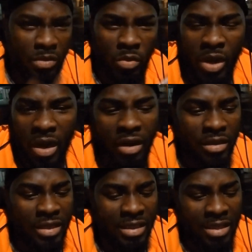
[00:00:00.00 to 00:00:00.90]
with a lot of
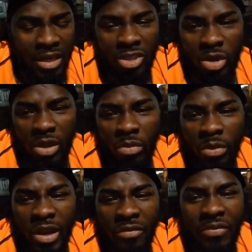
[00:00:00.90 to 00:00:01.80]
things in it, so it
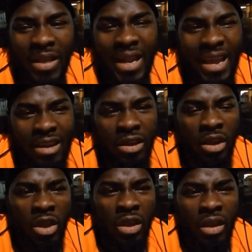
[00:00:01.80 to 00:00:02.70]
really feel like
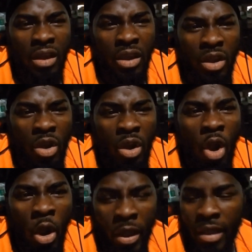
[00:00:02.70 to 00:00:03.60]

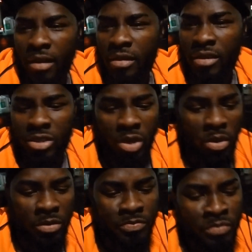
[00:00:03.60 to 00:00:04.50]
oil.
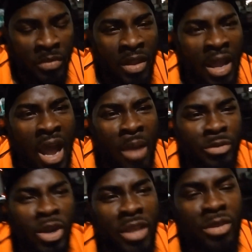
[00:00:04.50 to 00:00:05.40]
So I'm
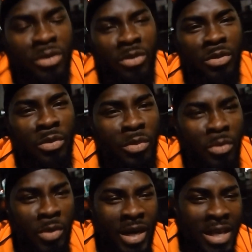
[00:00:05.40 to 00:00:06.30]
trying to
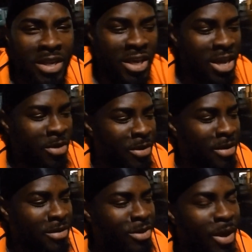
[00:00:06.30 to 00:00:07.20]
clean the area,
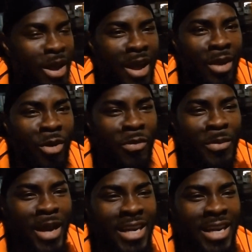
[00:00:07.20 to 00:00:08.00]
so I, I go for my